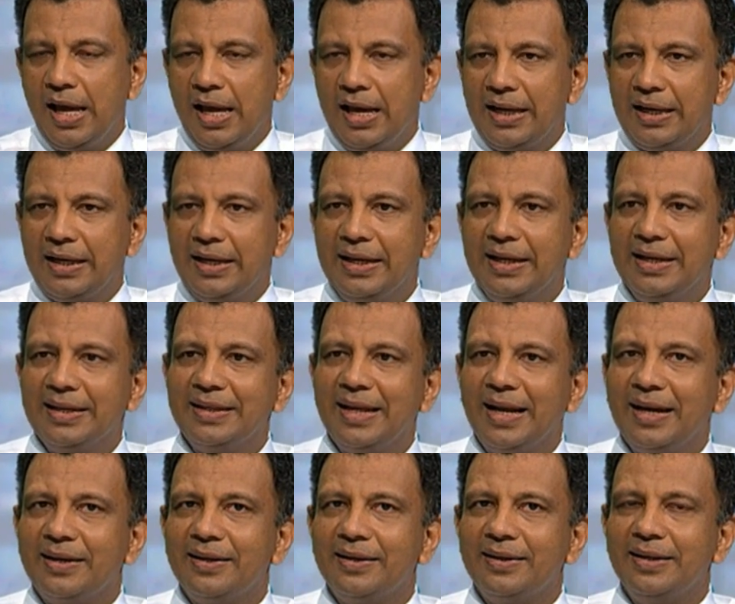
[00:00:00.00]
clean
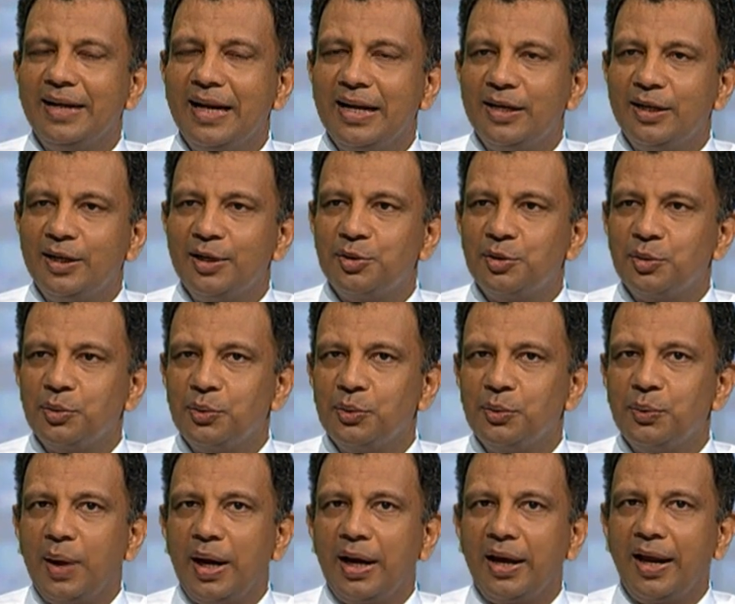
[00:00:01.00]
that dead
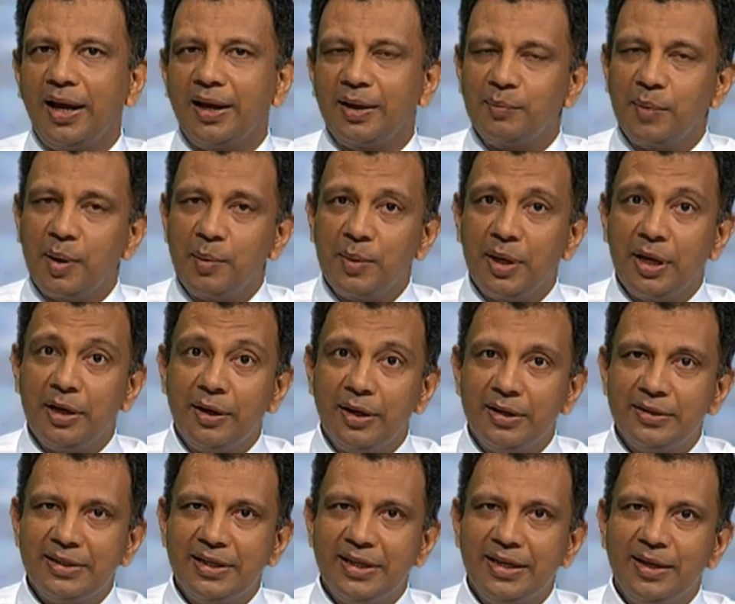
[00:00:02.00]
tissue, and like maybe a
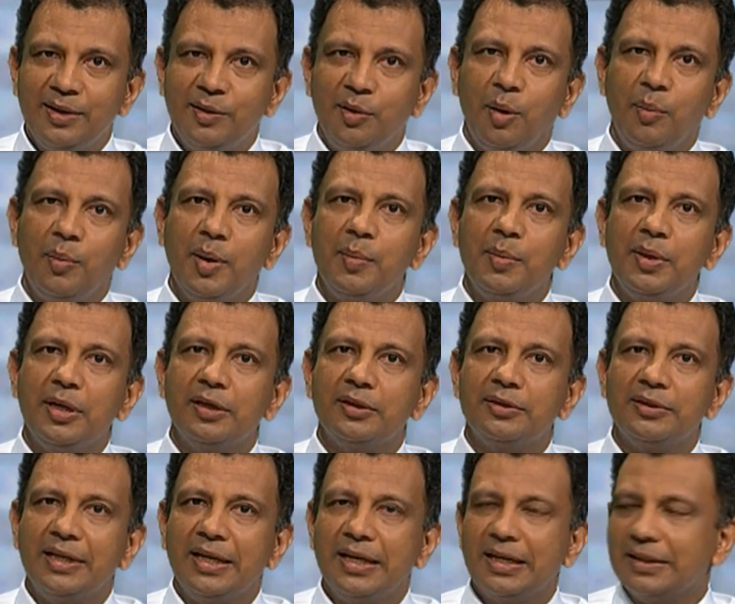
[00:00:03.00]
dressing or maybe a
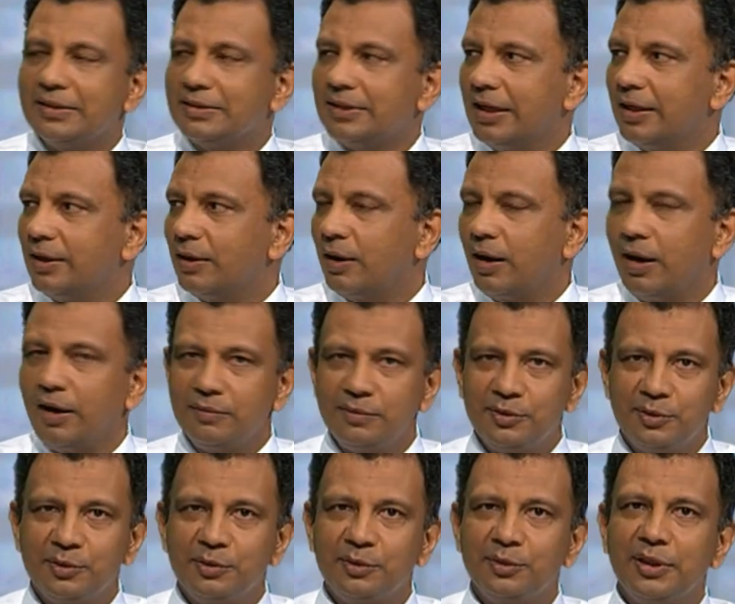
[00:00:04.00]
later skin graft.
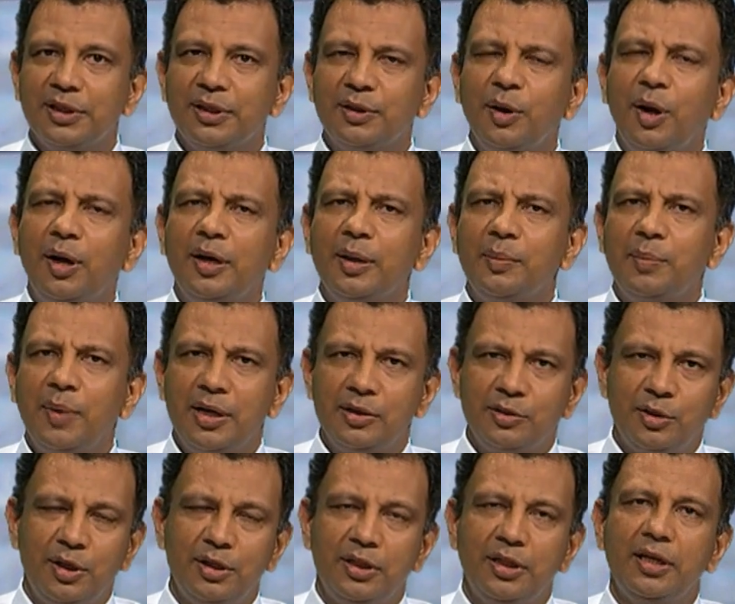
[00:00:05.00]
So it all
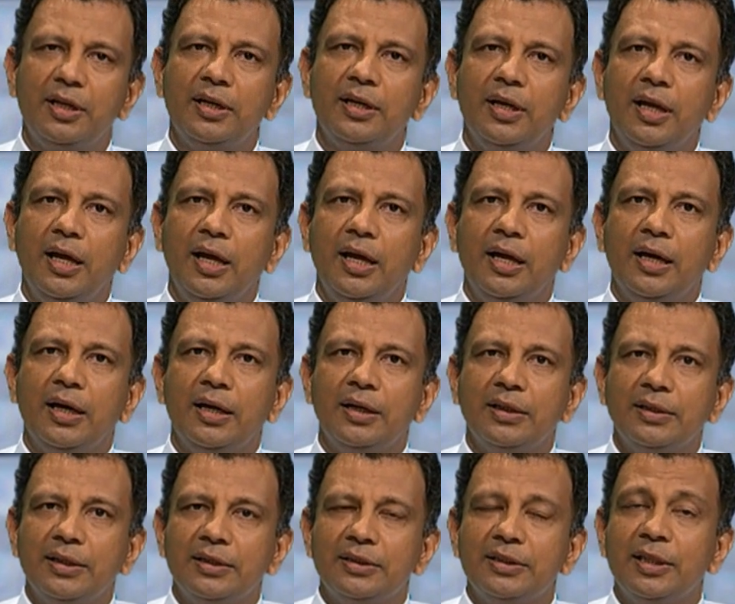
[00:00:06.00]
depends on the
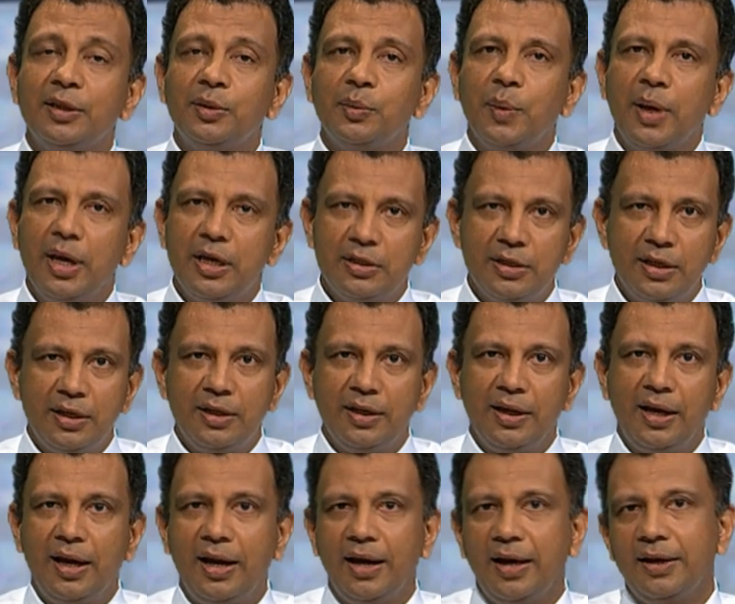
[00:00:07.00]
situation
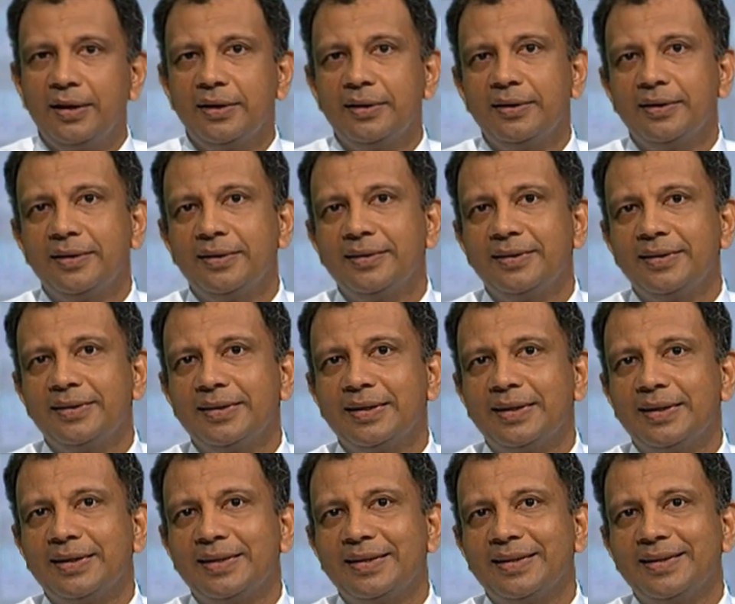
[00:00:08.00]
and
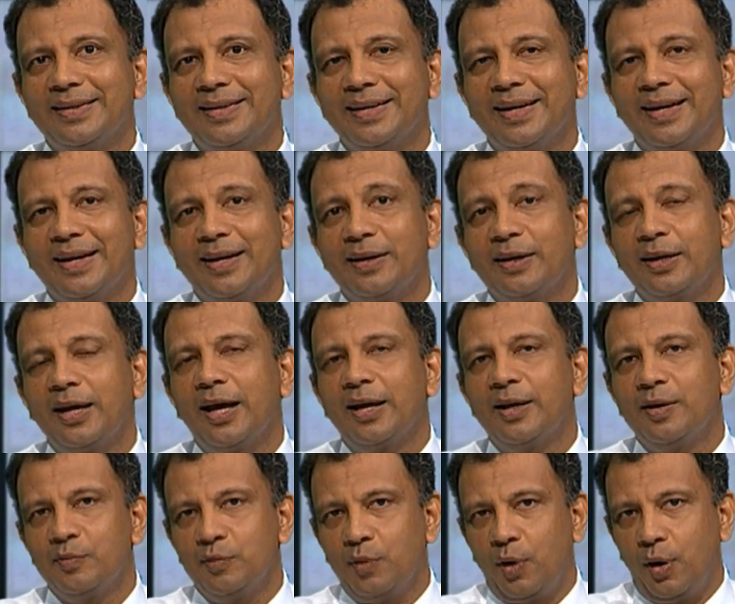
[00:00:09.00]
the area
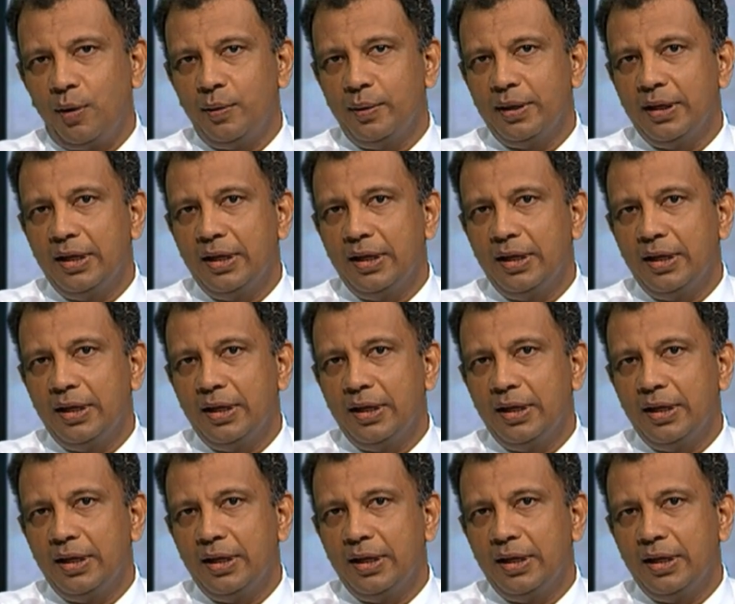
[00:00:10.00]
involved.